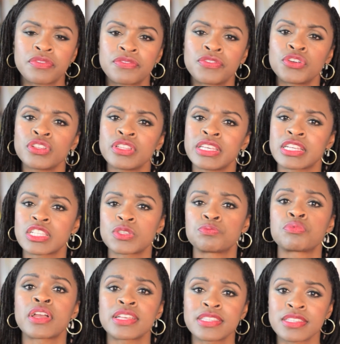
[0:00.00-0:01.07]
fully
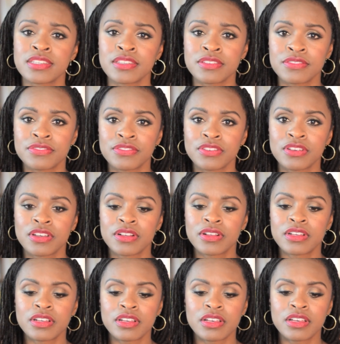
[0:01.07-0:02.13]
expressive
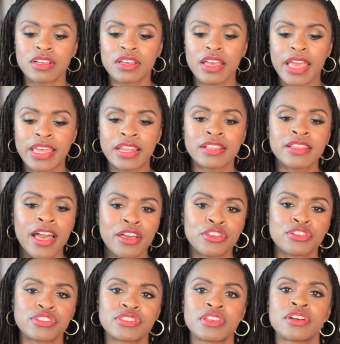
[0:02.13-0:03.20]
and allow
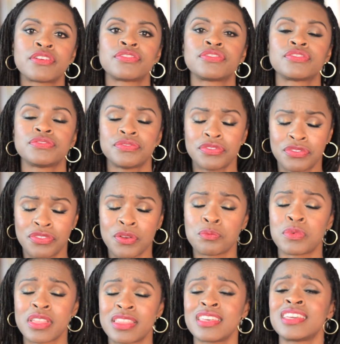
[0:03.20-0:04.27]
yourself
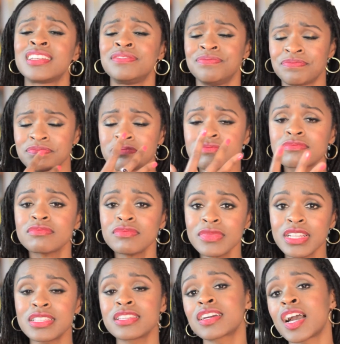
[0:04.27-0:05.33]
from within
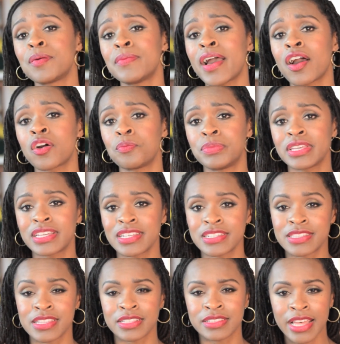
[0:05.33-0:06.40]
to come out,
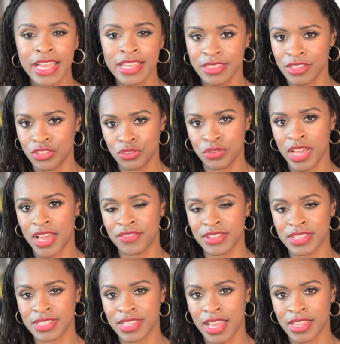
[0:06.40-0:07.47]
because the light that you have
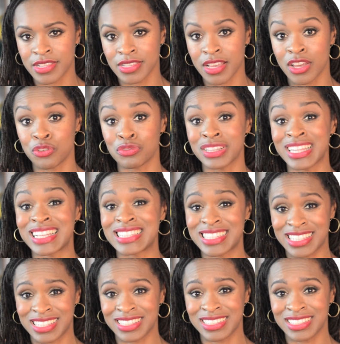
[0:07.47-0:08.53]
inside is
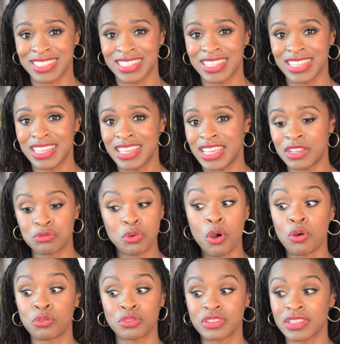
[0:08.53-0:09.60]
unrelenting. It
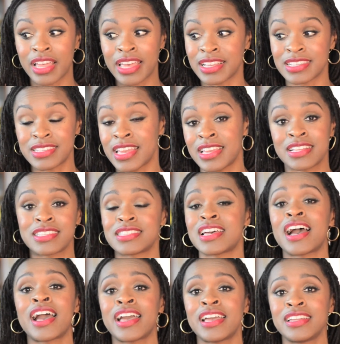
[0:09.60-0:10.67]
won't like stay
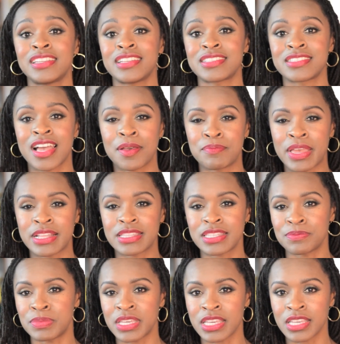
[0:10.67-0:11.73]
inside. It's not meant
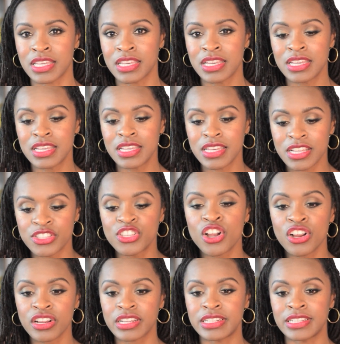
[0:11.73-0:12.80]
to be in
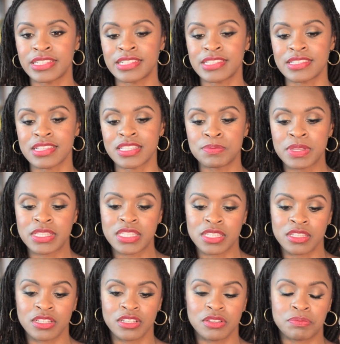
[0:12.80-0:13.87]
darkness. It's meant
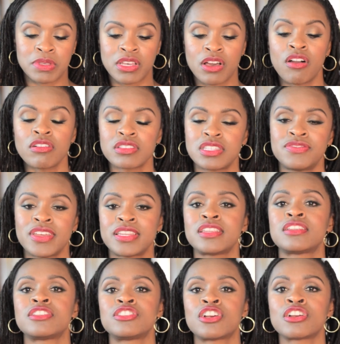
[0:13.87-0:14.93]
to be
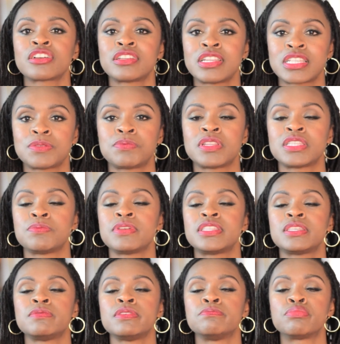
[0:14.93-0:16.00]
cultivated in darkness, but it's
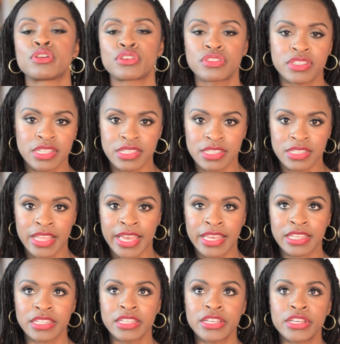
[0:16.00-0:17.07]
meant to be birthed into
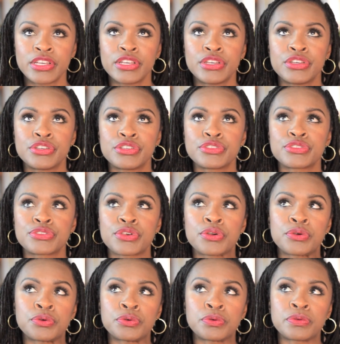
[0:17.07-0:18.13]
light.
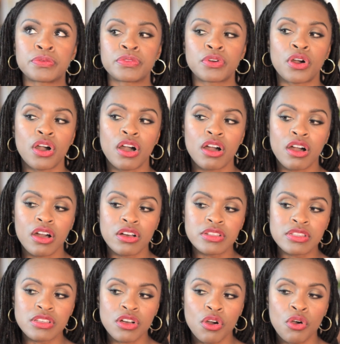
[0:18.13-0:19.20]
So
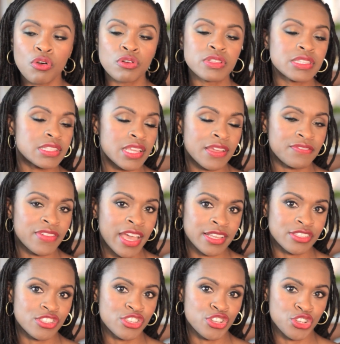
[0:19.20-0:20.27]
hold
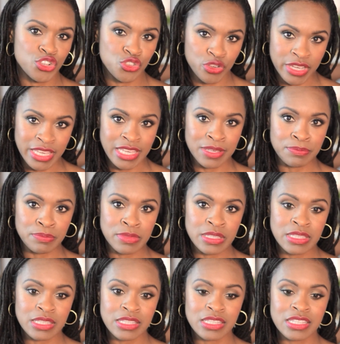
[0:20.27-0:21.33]
steadfast to your
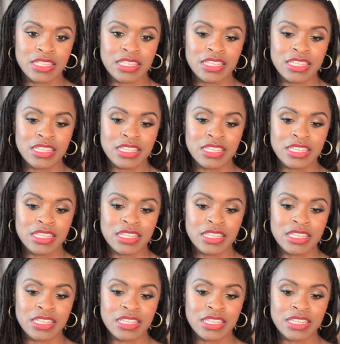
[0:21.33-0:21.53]
dreams,